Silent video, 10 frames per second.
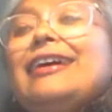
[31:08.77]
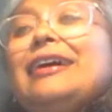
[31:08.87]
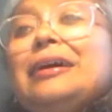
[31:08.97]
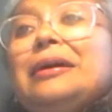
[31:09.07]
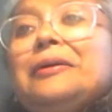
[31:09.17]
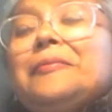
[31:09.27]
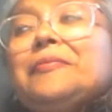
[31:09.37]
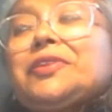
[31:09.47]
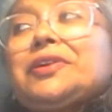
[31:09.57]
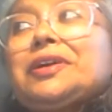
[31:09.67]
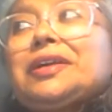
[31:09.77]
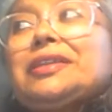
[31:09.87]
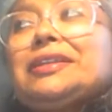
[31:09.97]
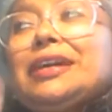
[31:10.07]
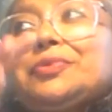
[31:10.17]

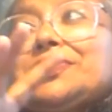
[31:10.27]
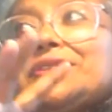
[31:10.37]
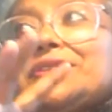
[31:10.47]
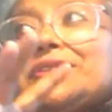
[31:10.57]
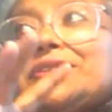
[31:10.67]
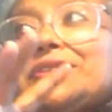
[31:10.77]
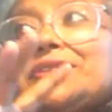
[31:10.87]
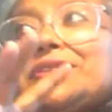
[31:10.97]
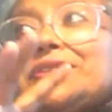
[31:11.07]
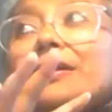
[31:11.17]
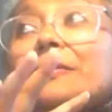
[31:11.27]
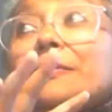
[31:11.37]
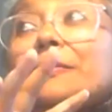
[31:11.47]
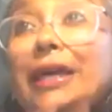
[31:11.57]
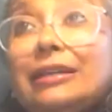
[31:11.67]
That was the case with
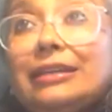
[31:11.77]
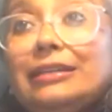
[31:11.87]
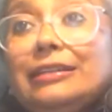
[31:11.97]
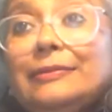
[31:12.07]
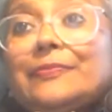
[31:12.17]
Mannequin.